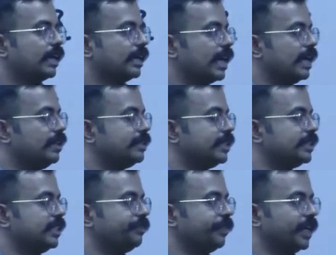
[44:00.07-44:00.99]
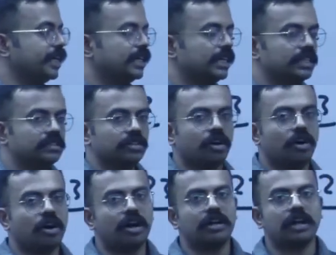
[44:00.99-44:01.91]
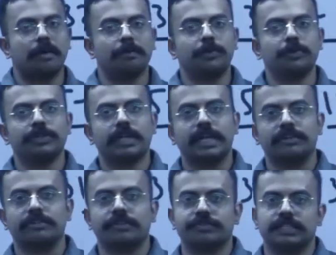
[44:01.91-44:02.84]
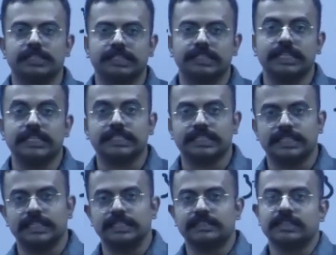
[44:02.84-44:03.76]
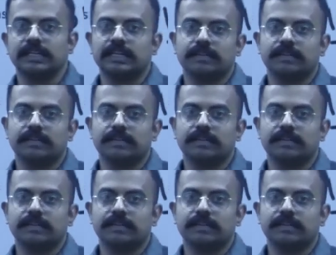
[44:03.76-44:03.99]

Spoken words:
attain 65 years or up to the age of 6 years,